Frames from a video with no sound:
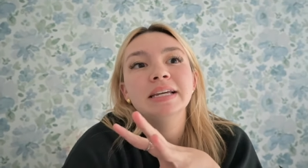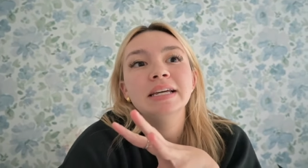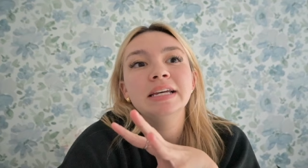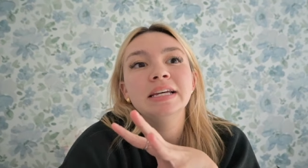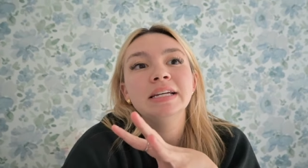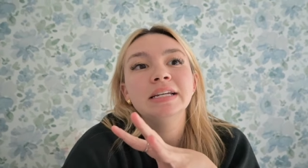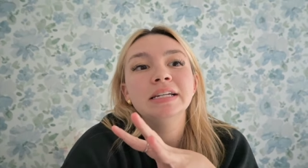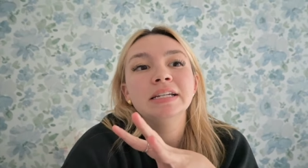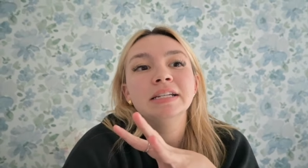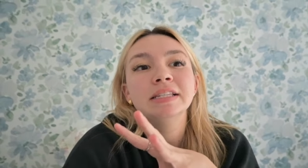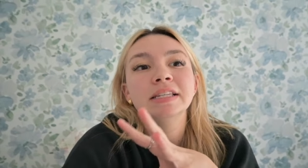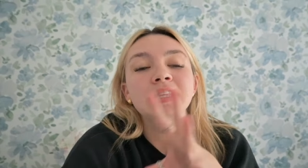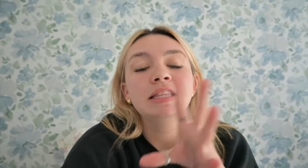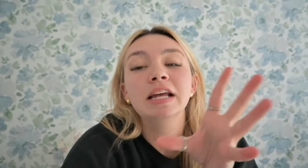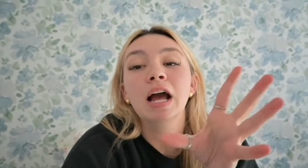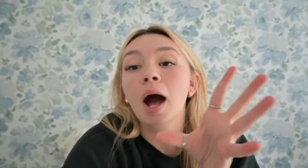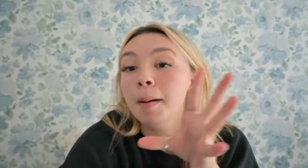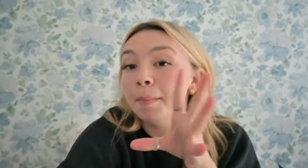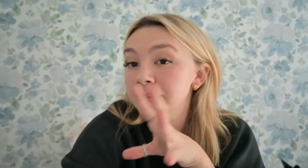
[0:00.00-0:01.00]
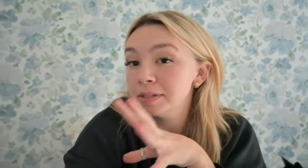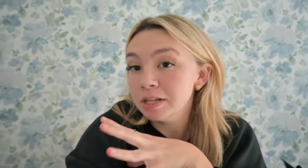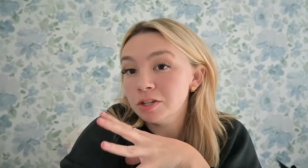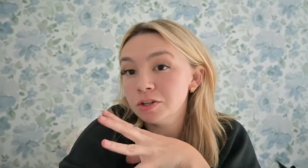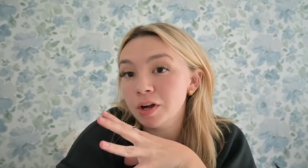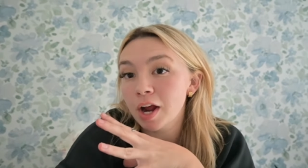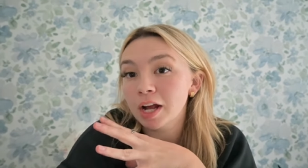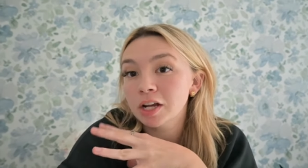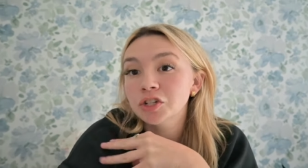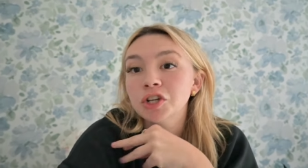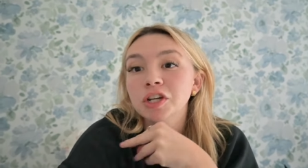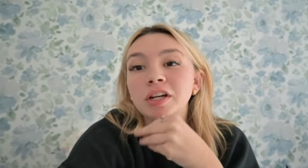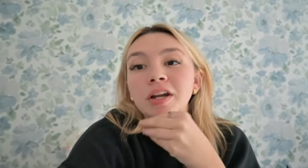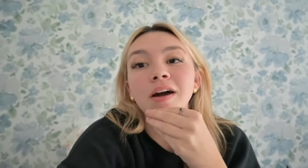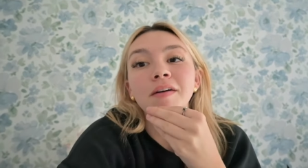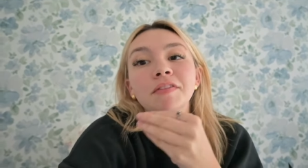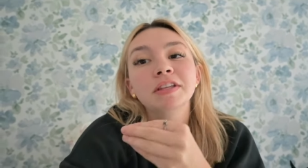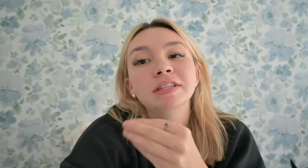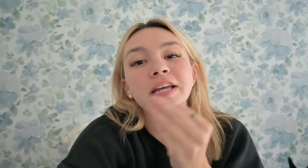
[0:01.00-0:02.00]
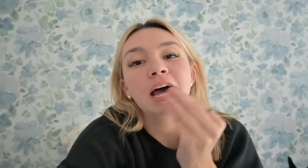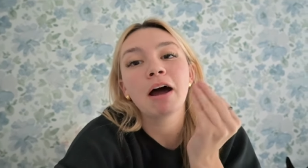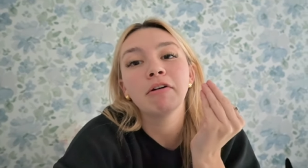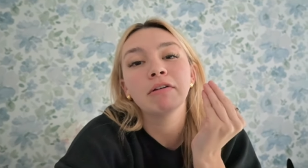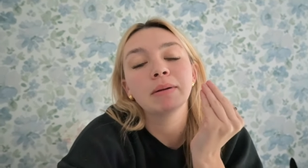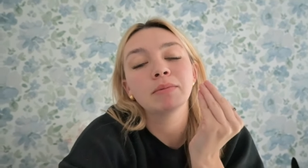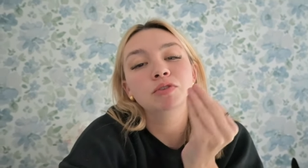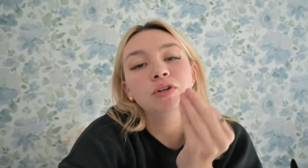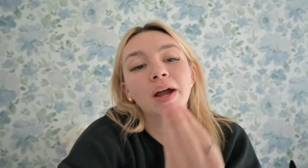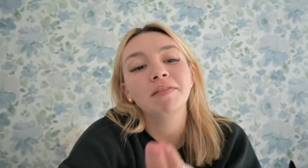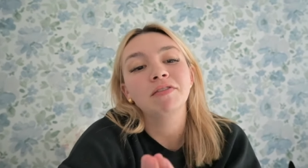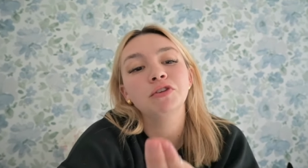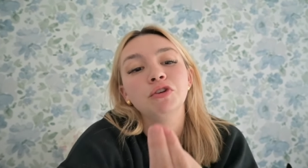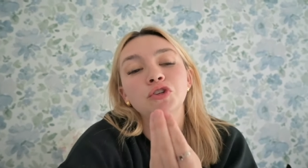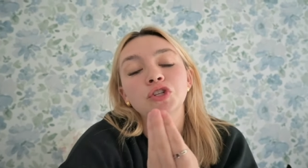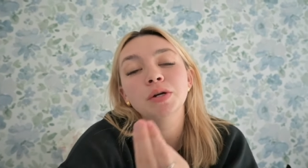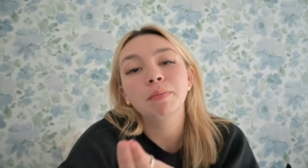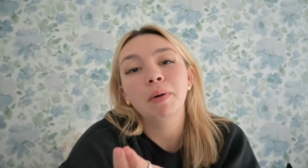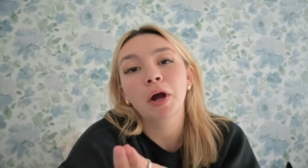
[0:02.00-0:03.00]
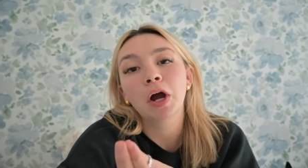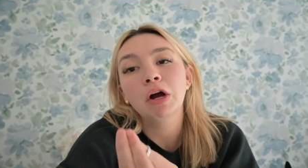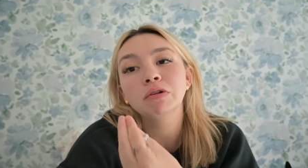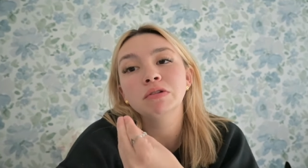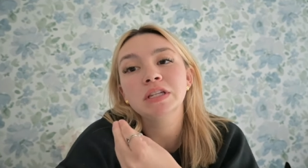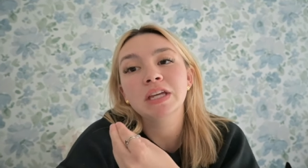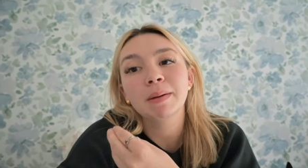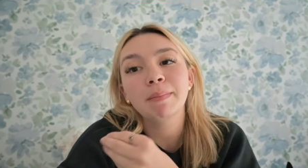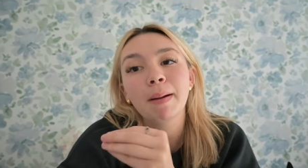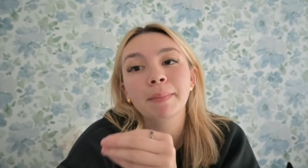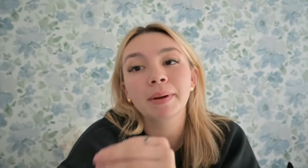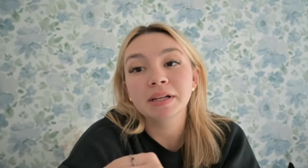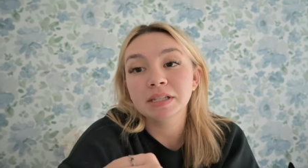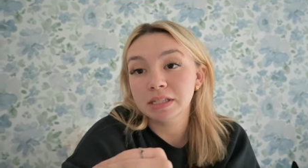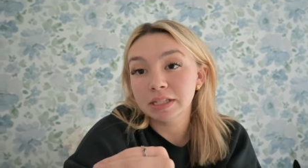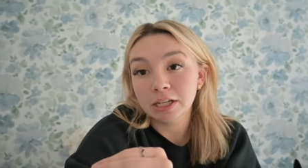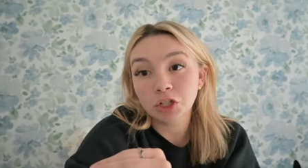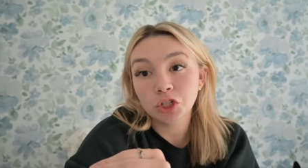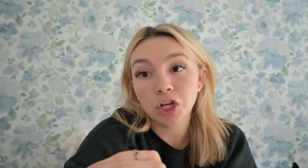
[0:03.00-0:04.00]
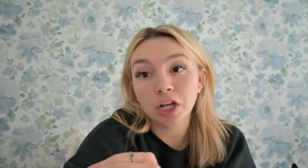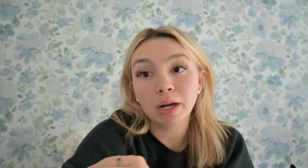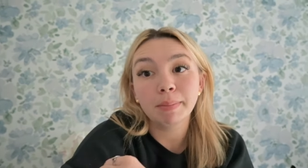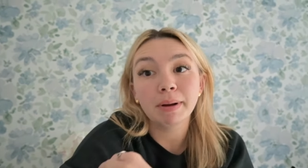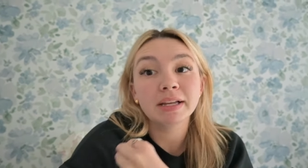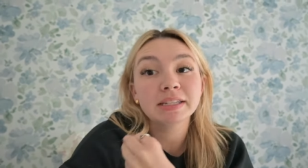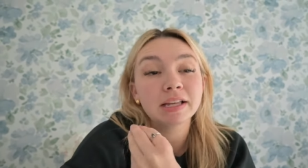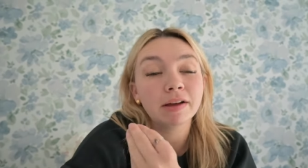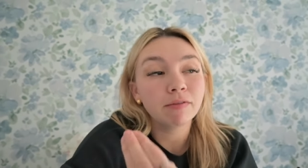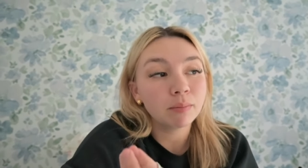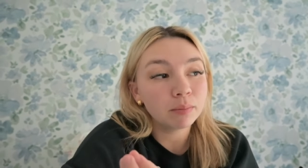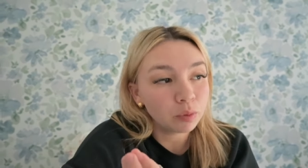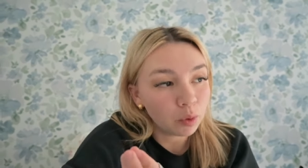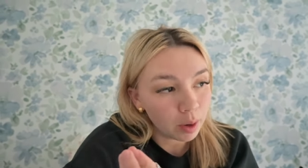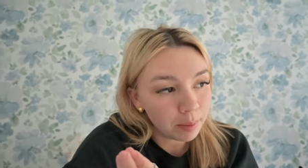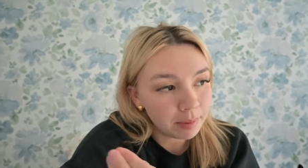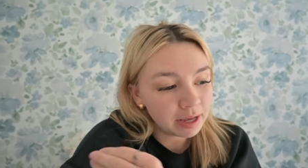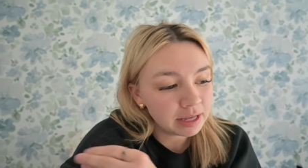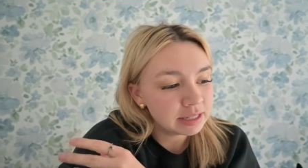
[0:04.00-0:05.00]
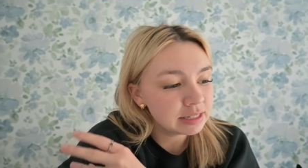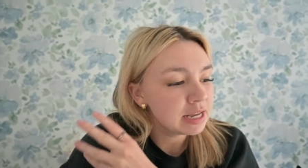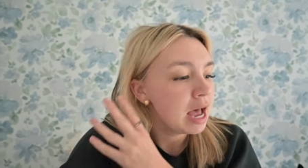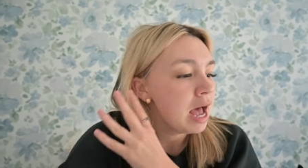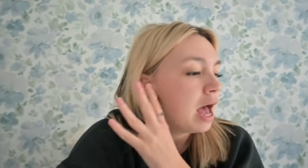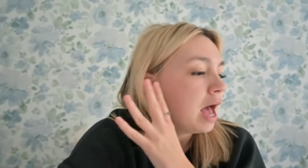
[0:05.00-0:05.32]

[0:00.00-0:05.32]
is in the opposite direction of the town I'm driving to tomorrow to give my presentation about self-employment